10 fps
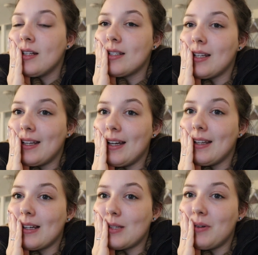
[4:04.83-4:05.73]
So yeah,
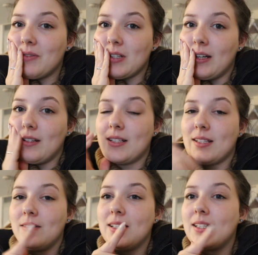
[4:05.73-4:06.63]
that's what I've done. I
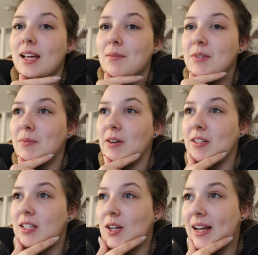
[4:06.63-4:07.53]
still need to empty my
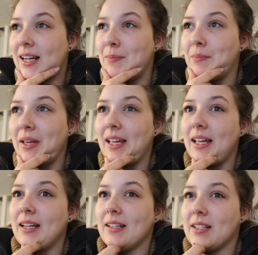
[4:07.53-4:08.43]
recycling
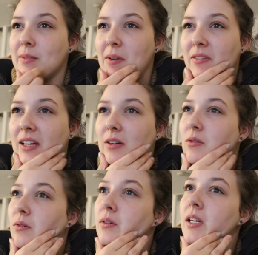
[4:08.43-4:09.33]
bin and some other
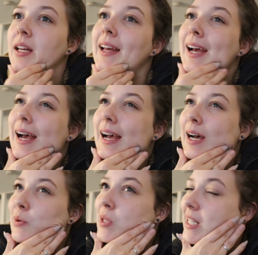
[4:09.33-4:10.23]
little
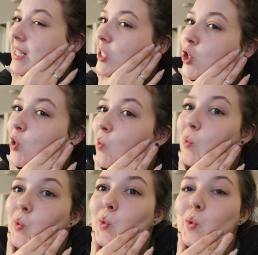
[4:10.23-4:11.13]
housey
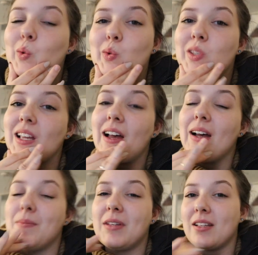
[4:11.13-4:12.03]
chores.
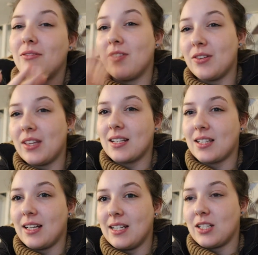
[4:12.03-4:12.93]
There's a few things
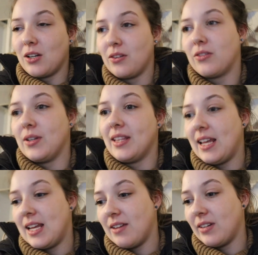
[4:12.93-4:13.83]
that I need to go through in the
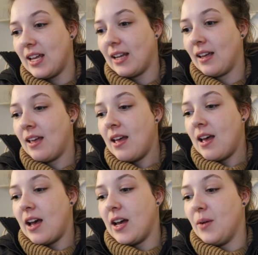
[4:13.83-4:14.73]
evening,
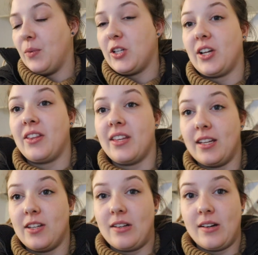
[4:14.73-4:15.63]
which I
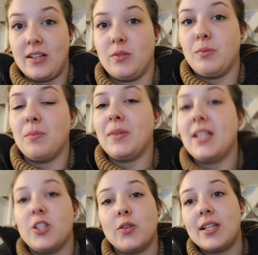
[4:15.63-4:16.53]
think you guys will probably
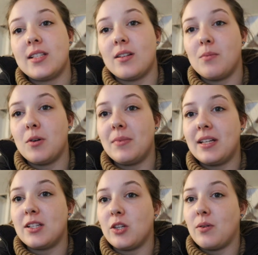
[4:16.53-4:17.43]
enjoy. So I'll
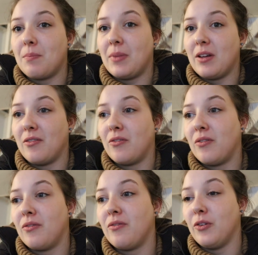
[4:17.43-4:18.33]
probably do a bit of
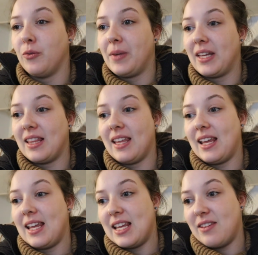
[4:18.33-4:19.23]
filming in the
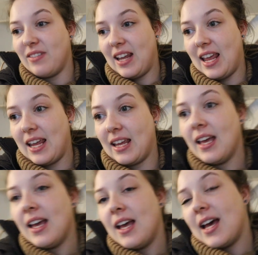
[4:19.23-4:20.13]
evening.
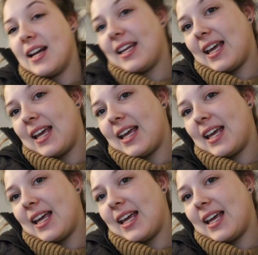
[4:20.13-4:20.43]
And